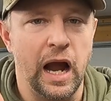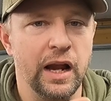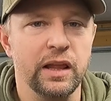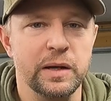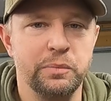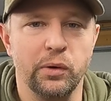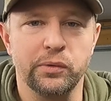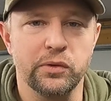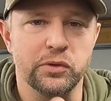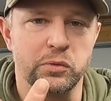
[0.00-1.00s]
I like
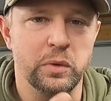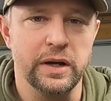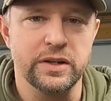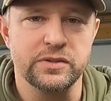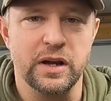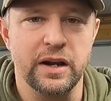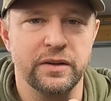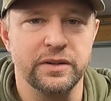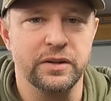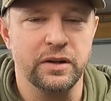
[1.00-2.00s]
both of those ways. I
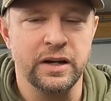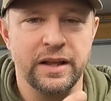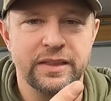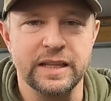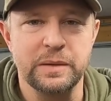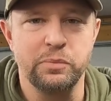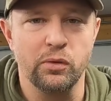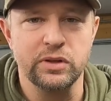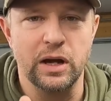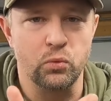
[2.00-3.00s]
don't, you know, and I think they
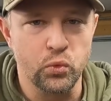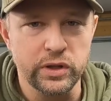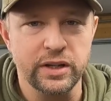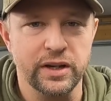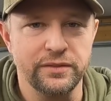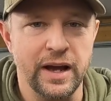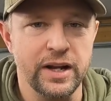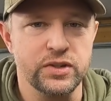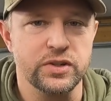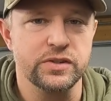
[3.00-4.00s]
both got really good
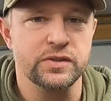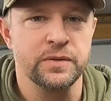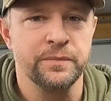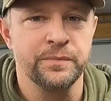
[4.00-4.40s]
advantages.